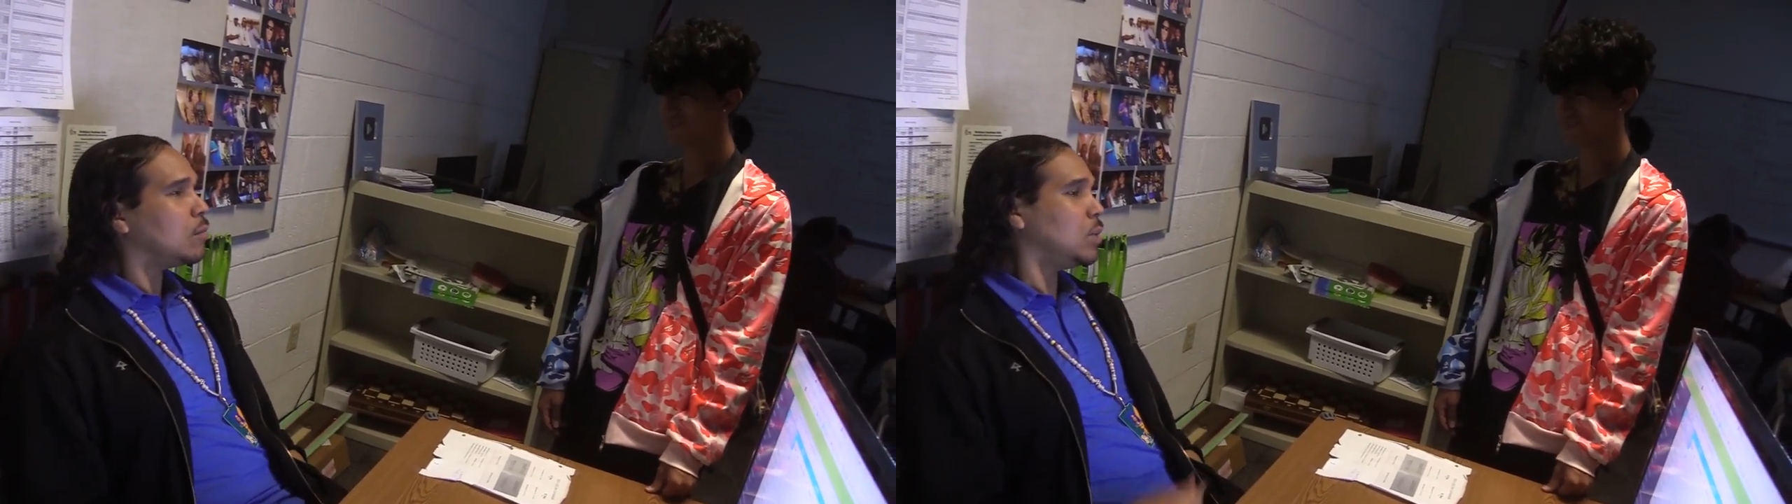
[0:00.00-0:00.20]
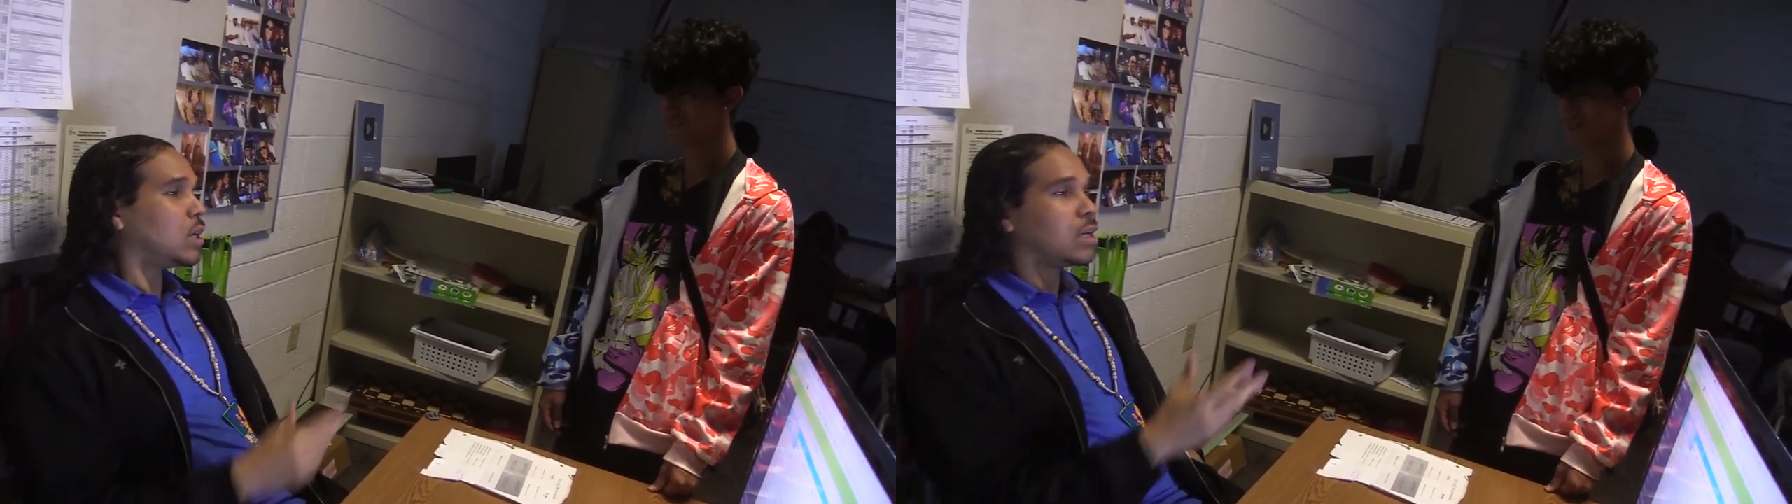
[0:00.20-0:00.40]

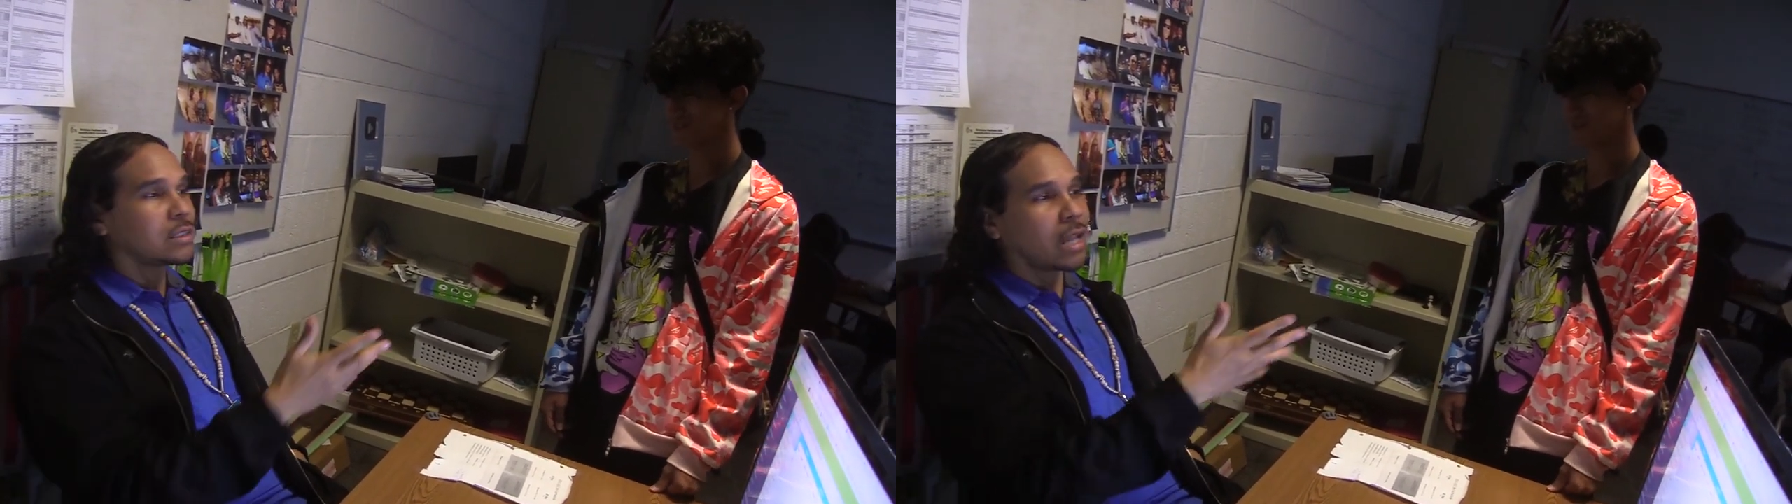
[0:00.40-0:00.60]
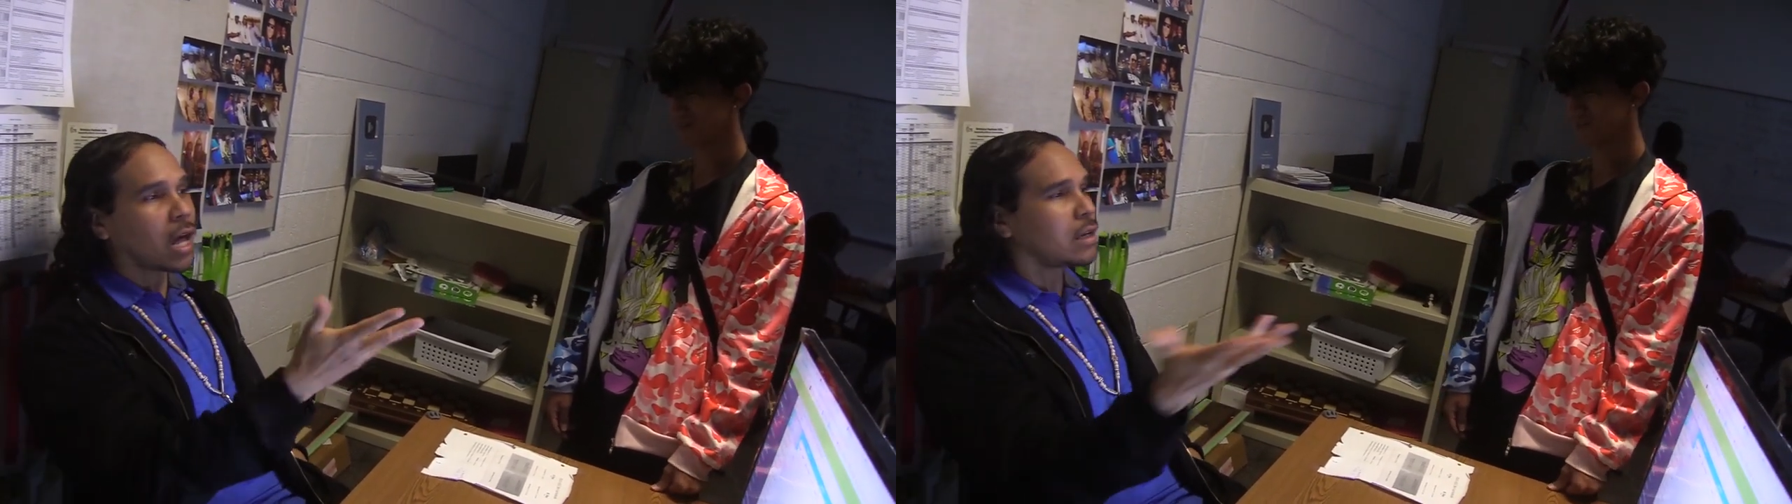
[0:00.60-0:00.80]
because
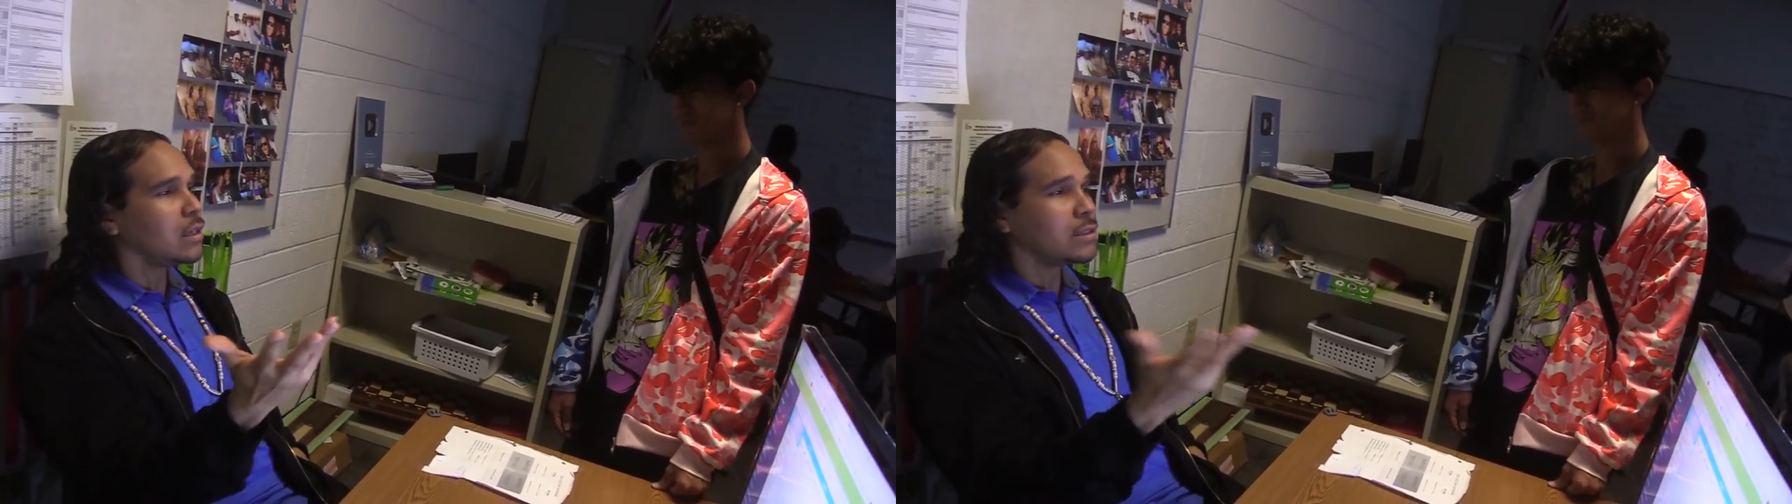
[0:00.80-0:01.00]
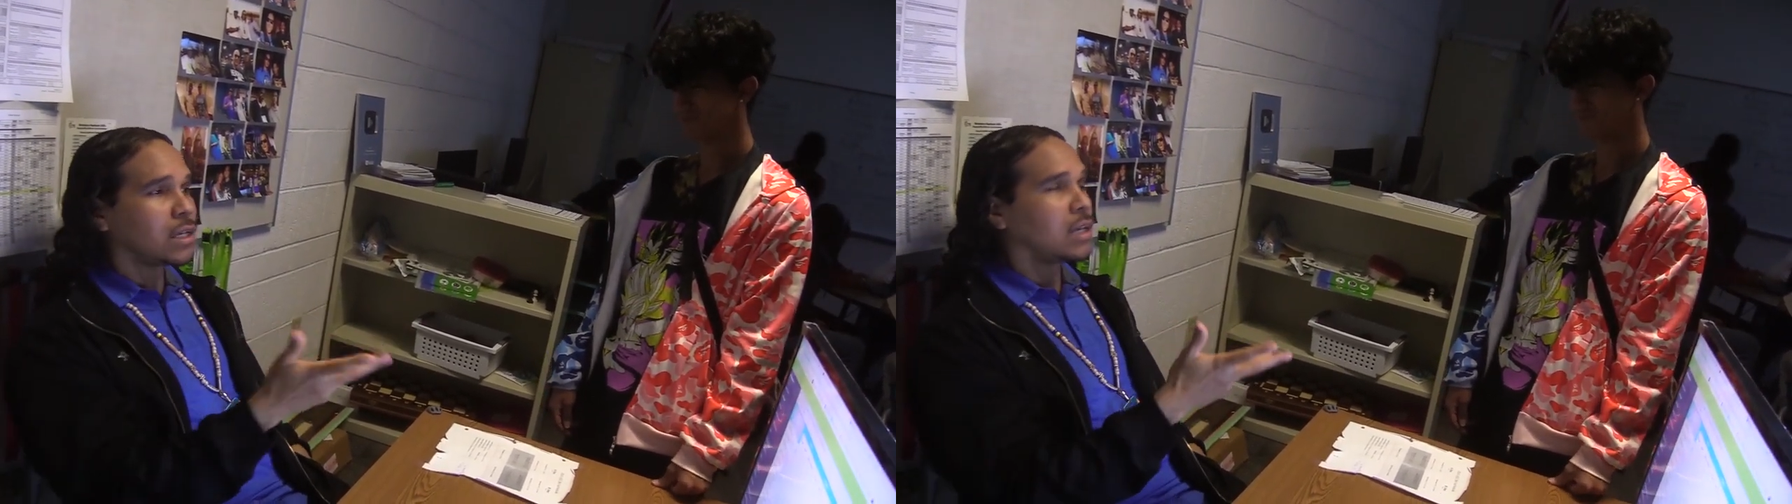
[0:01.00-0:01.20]
a lot of
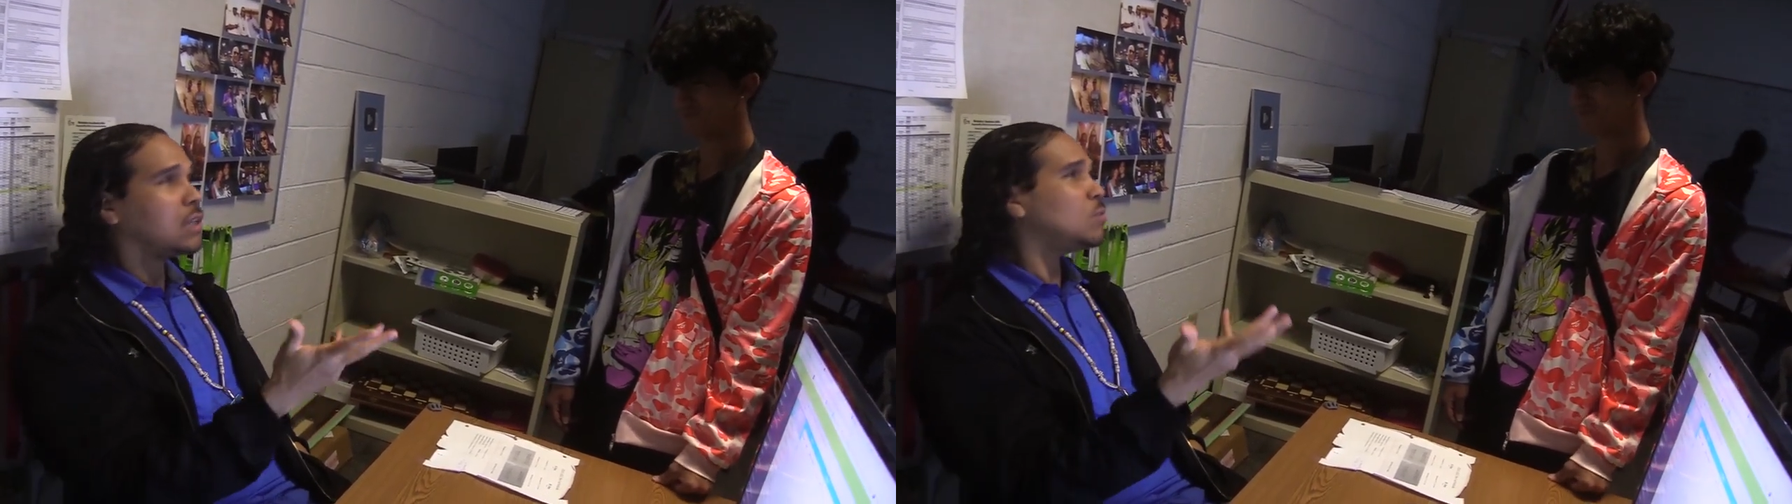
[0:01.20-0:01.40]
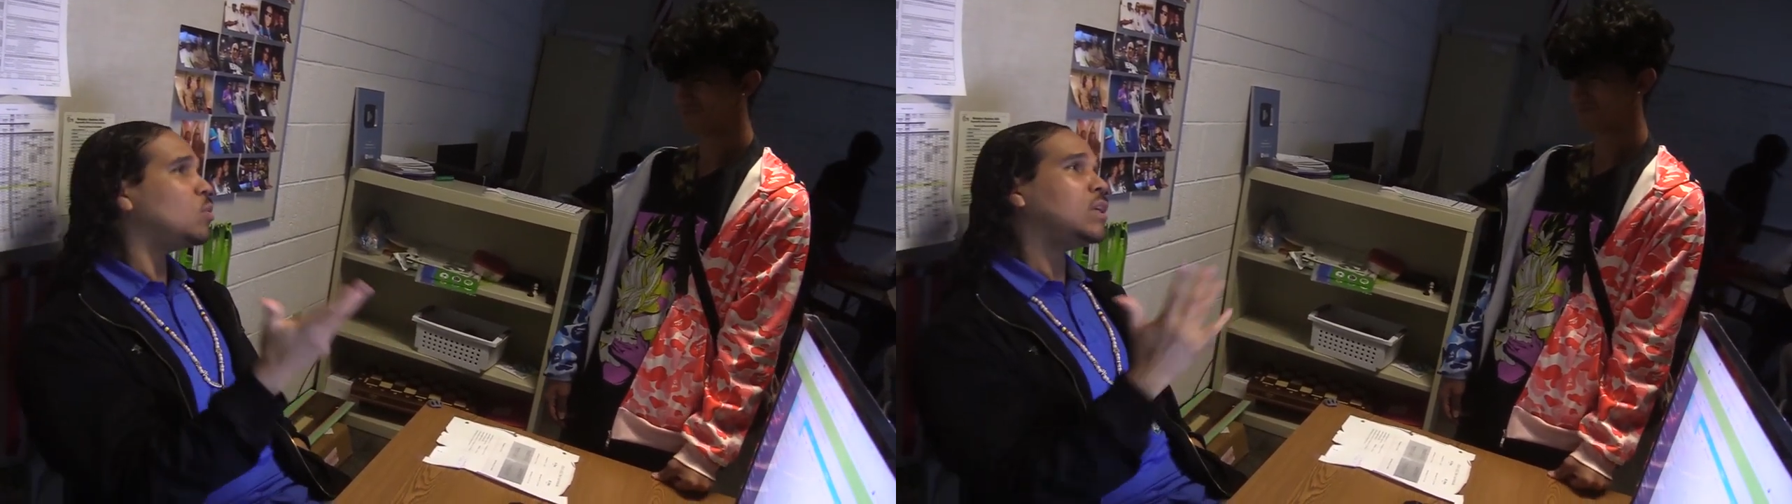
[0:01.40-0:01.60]
these
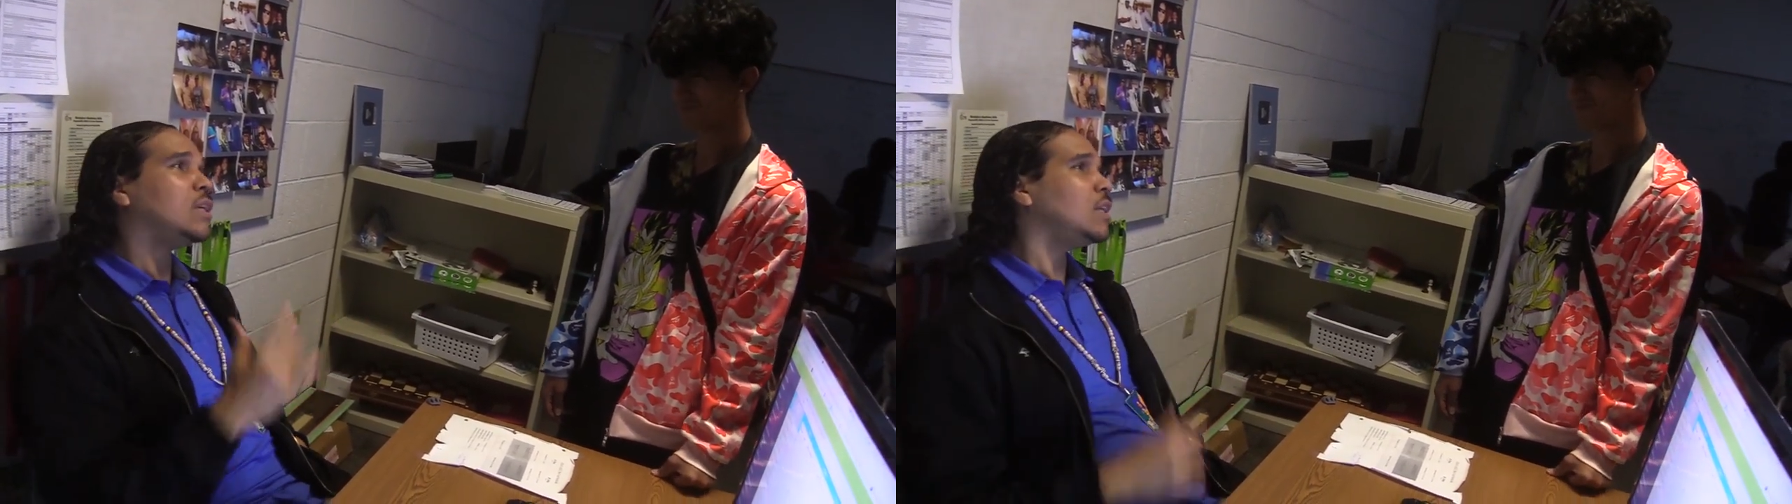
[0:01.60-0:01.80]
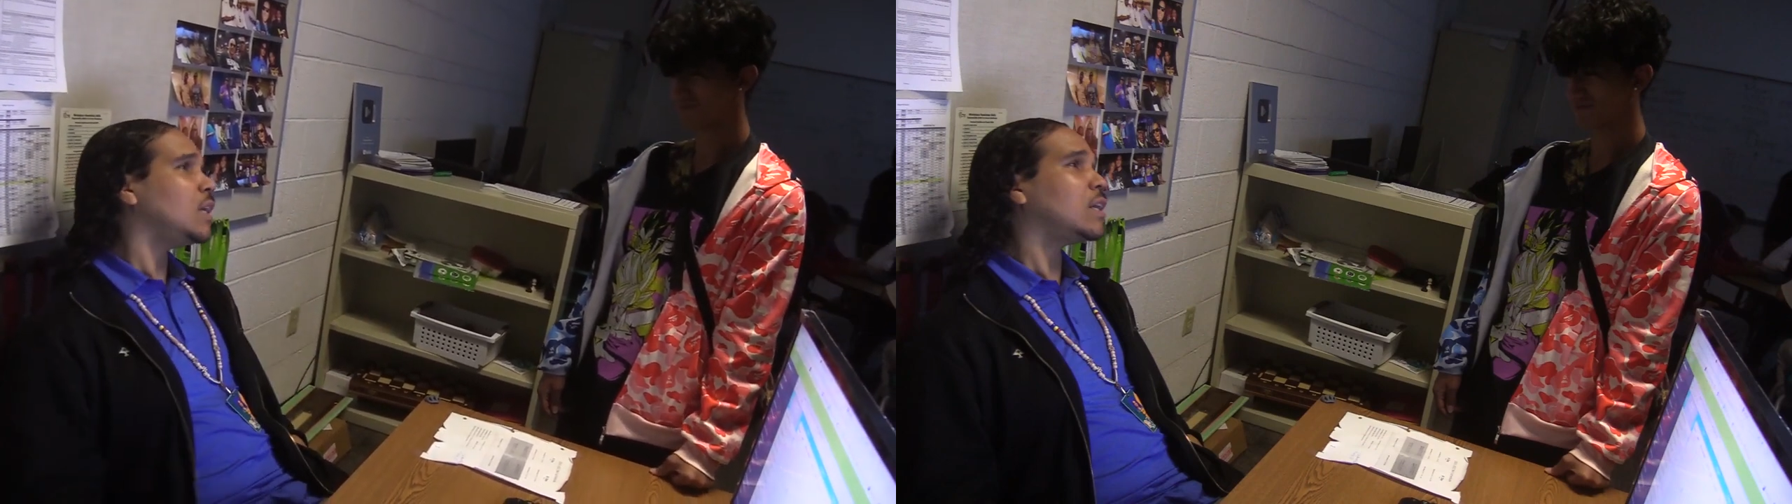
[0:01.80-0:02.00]
kids
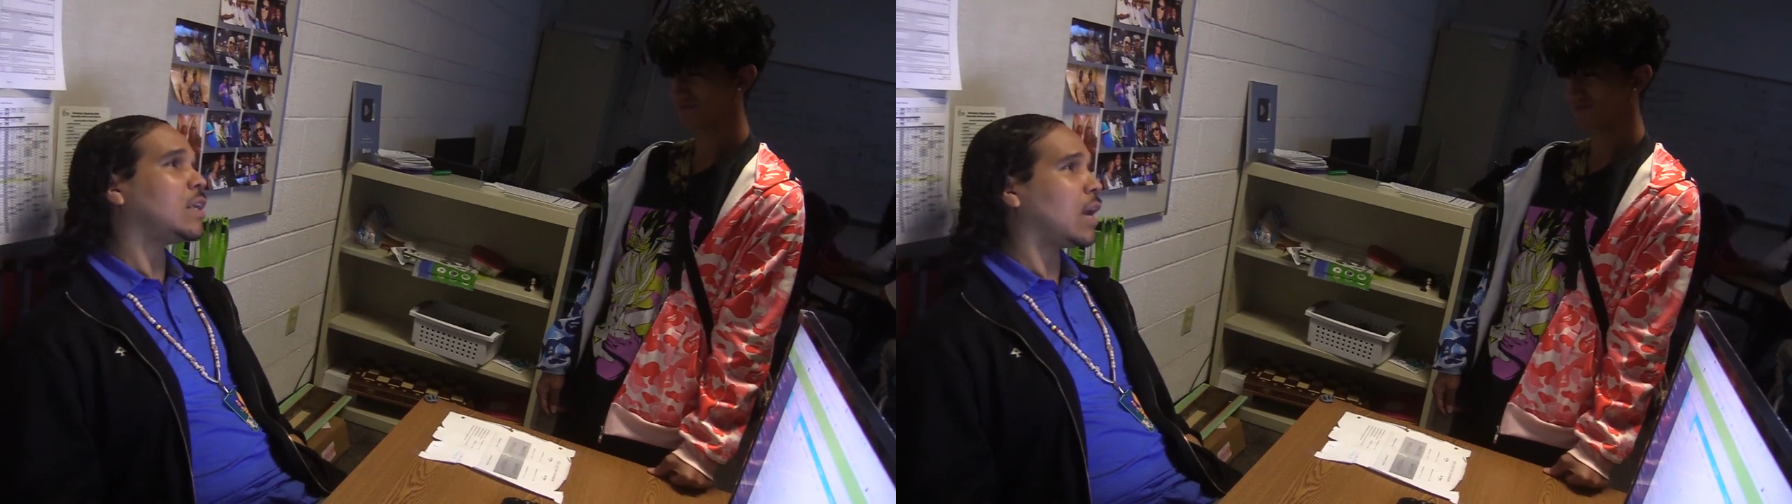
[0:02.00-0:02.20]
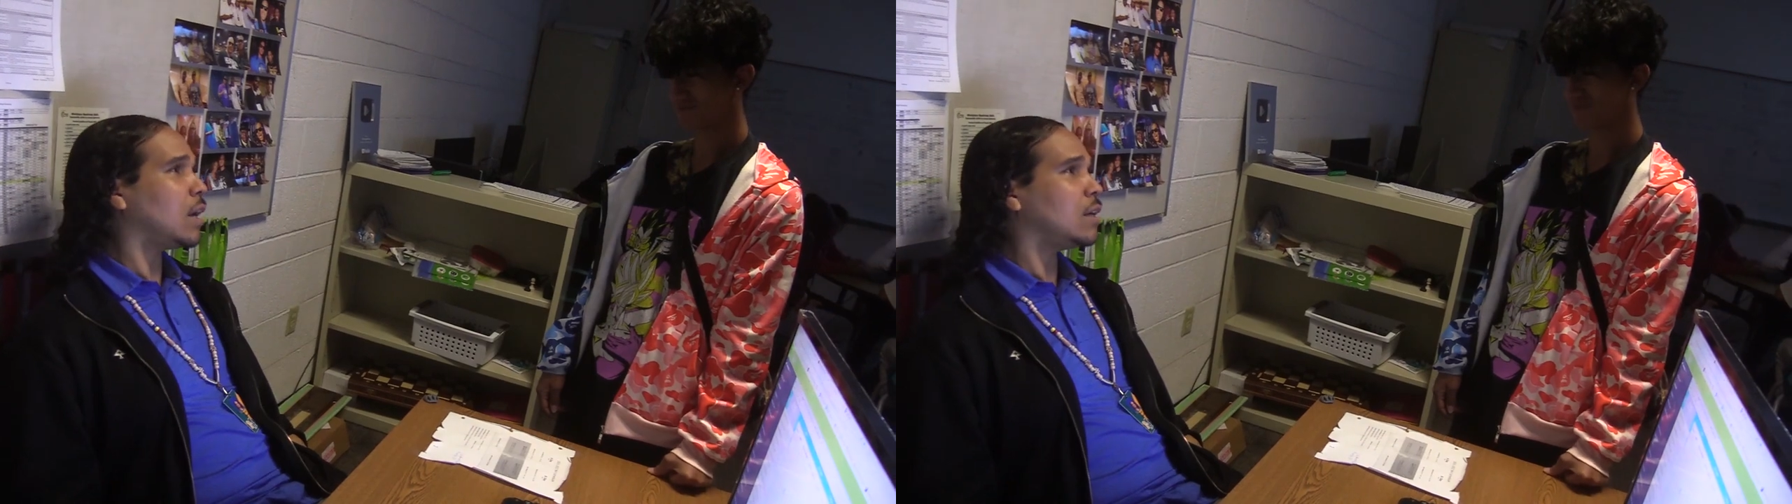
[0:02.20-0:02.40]
wouldn't have did that.